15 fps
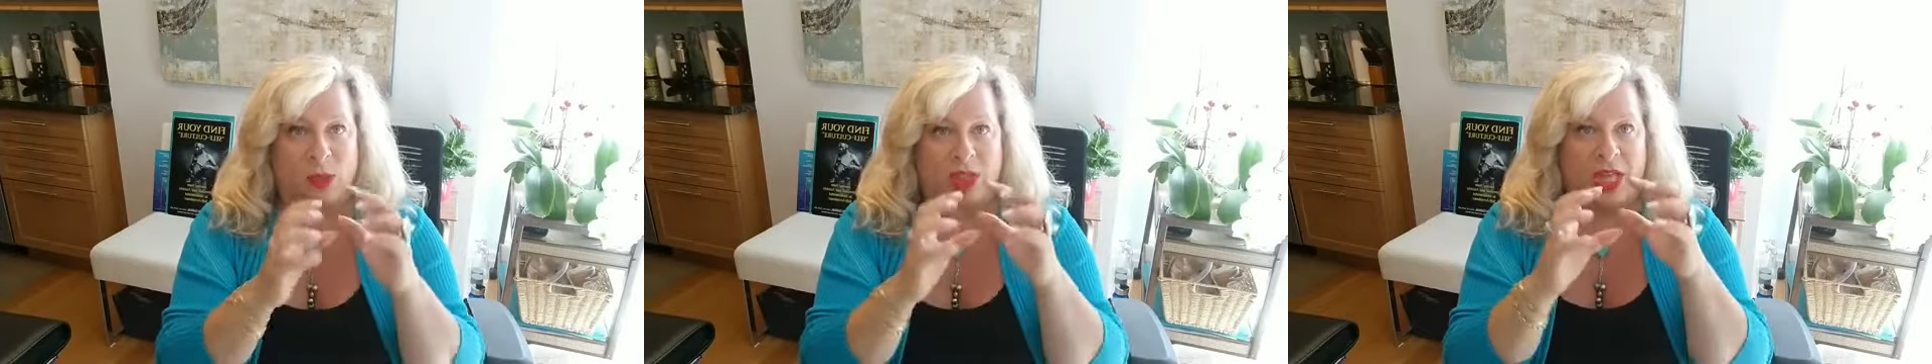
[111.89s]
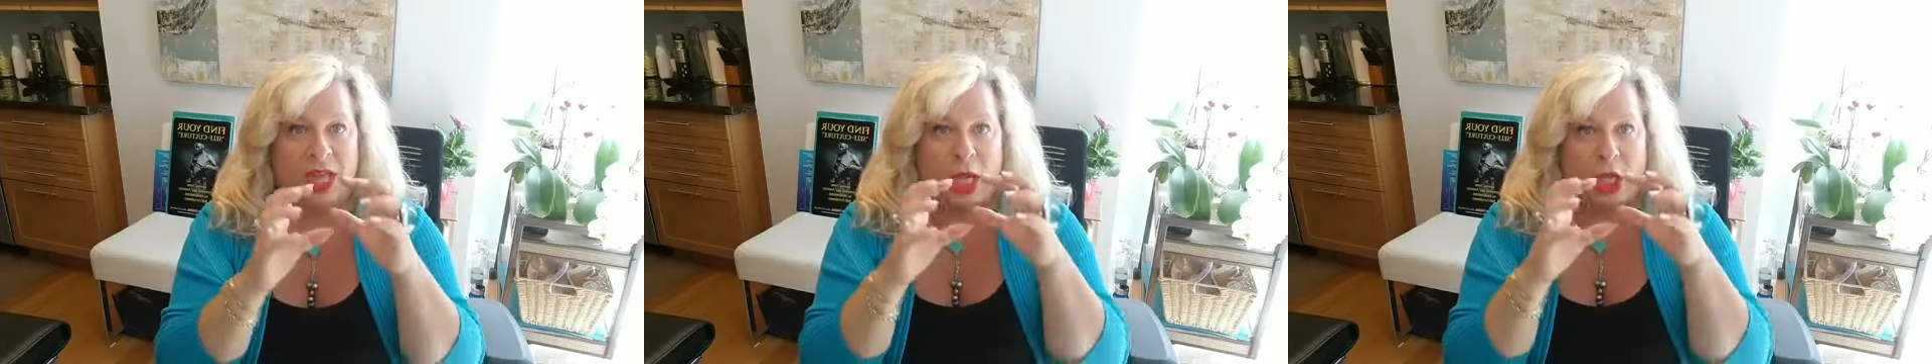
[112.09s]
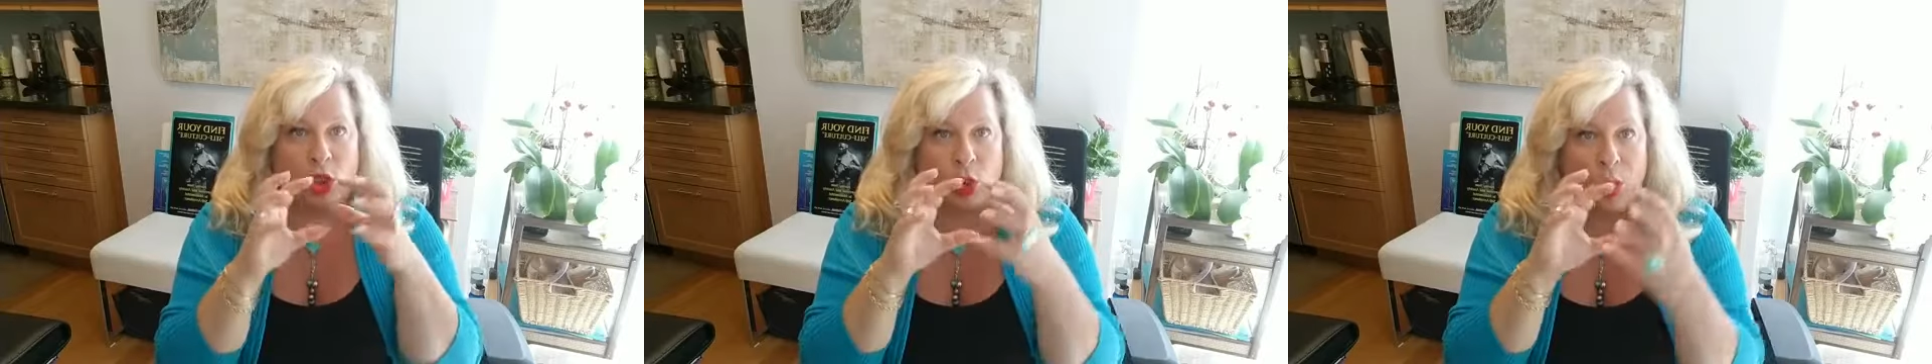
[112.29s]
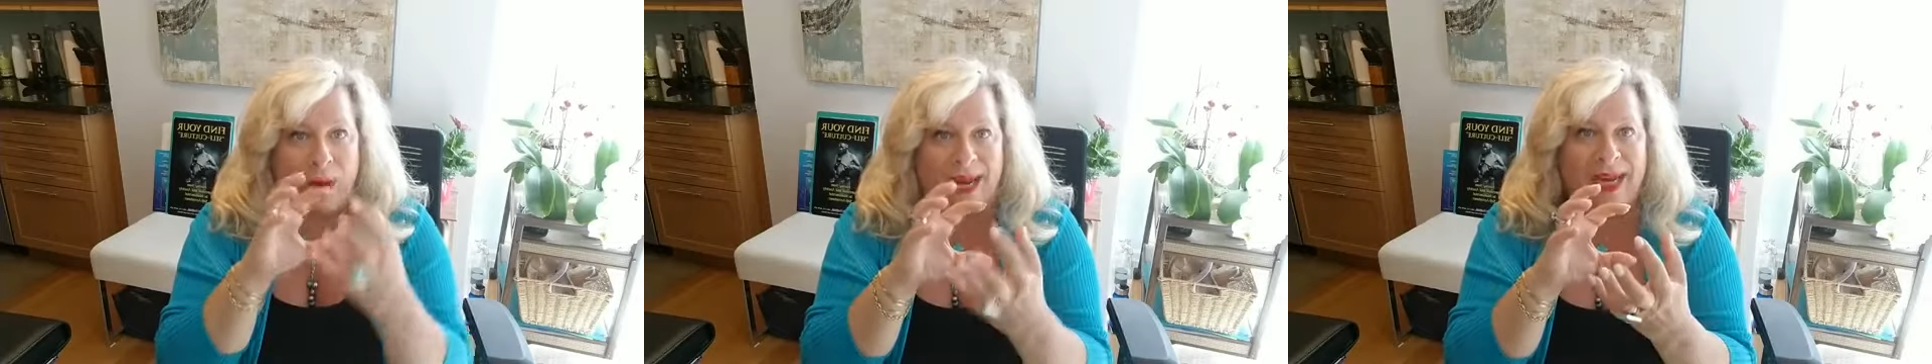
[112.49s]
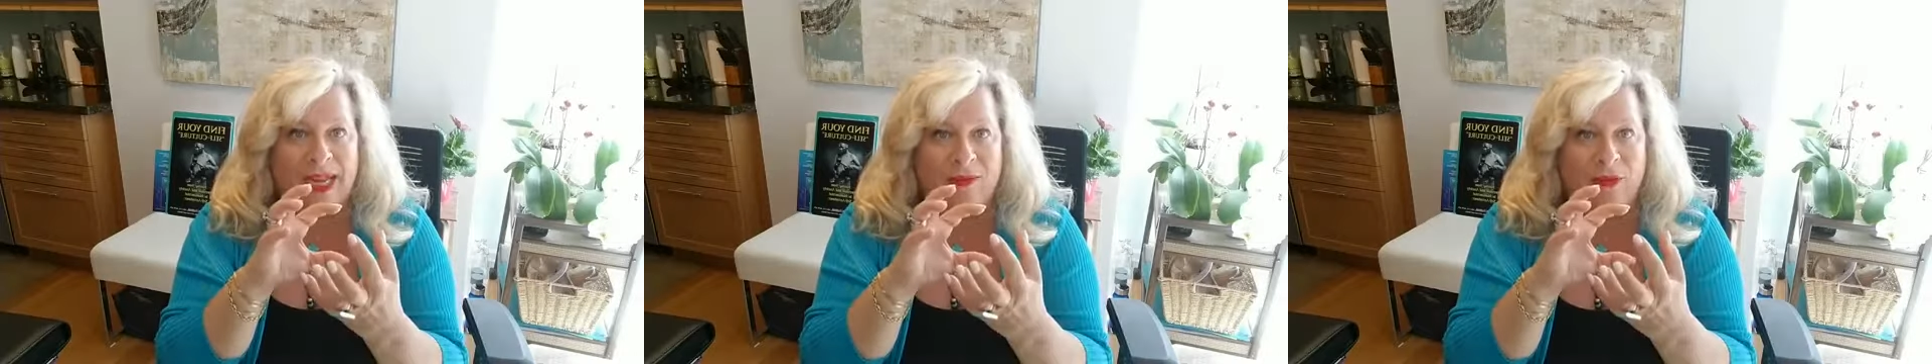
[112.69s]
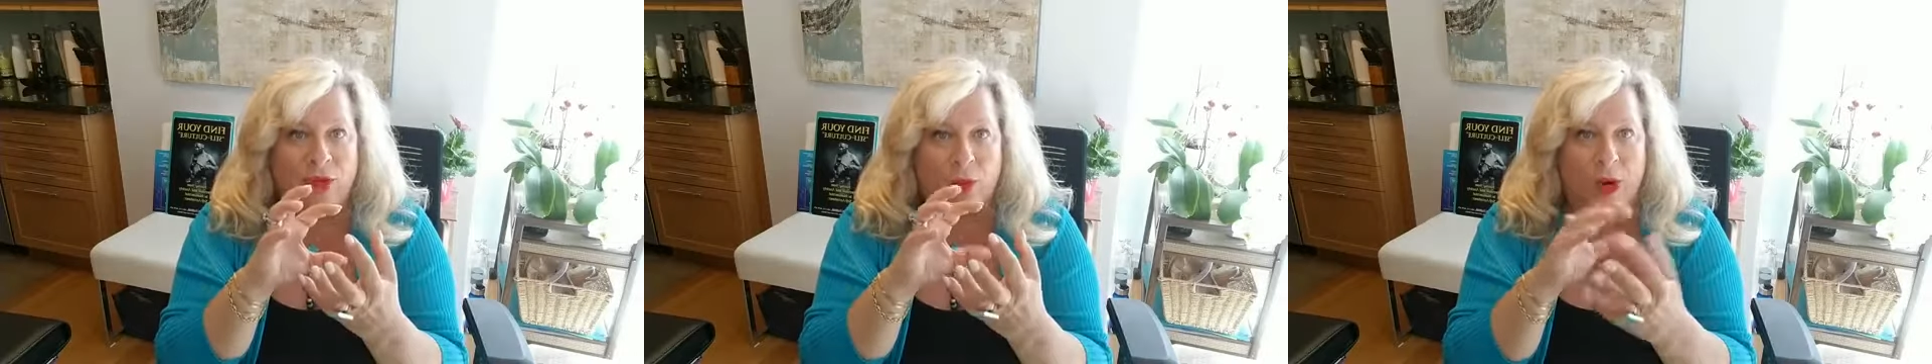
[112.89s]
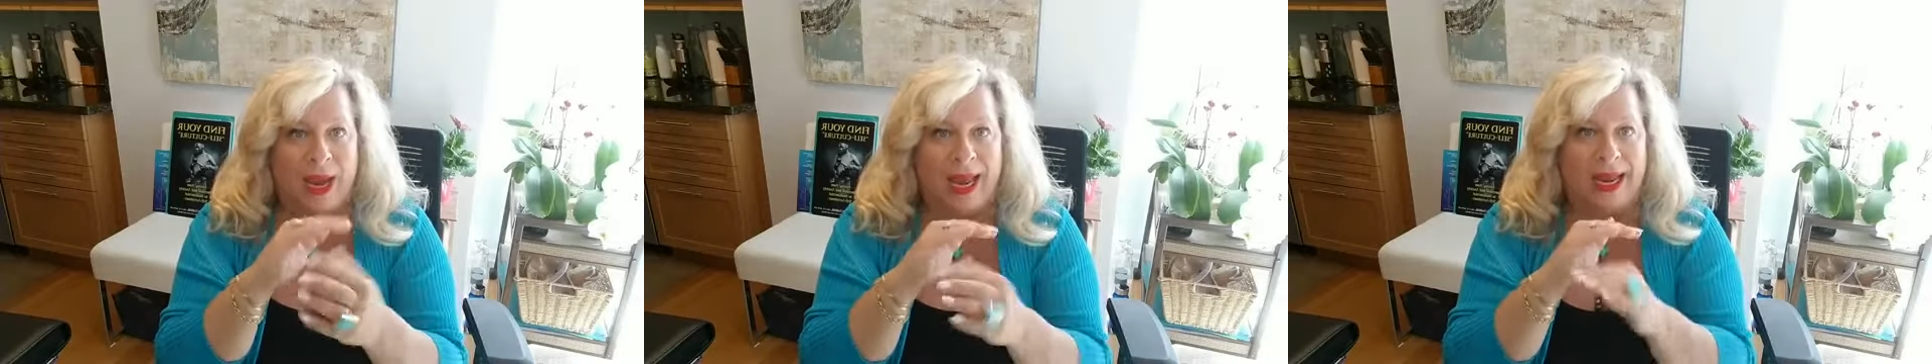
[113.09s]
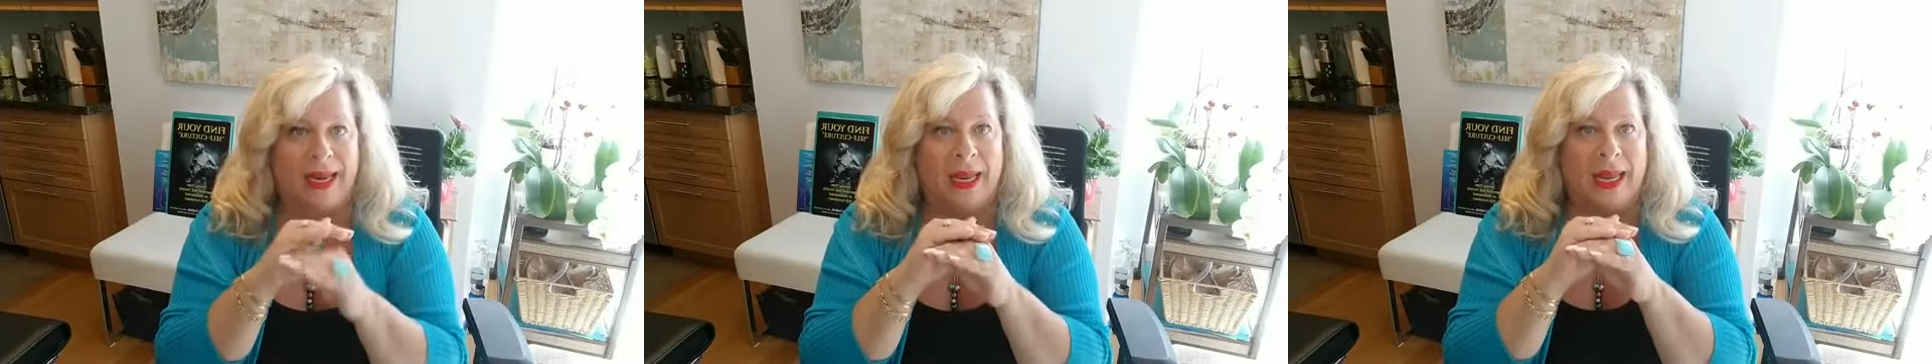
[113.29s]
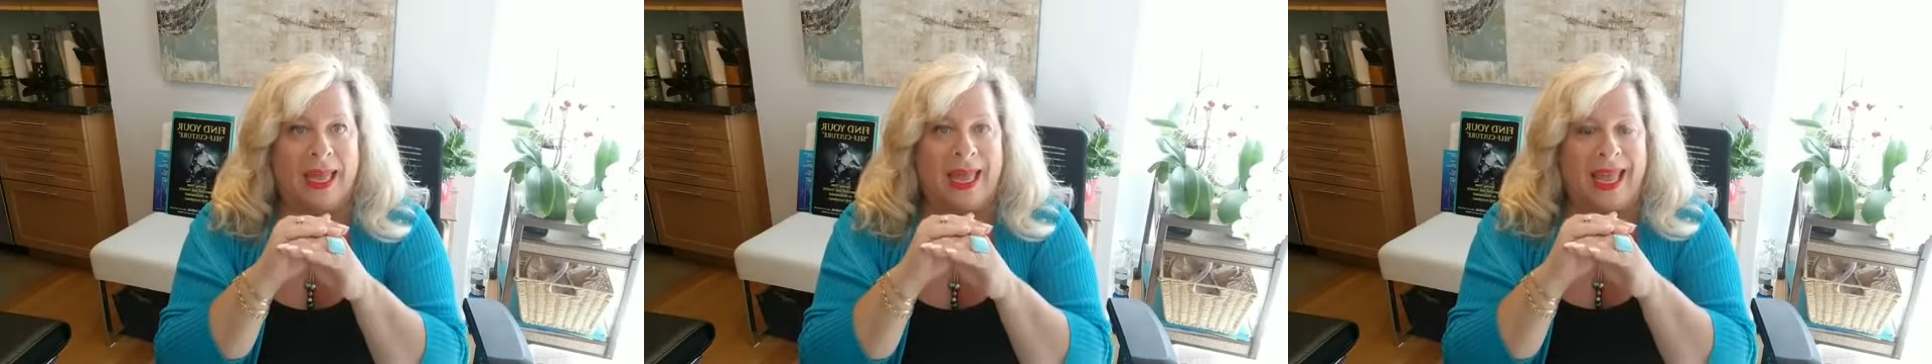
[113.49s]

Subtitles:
with training of your brain,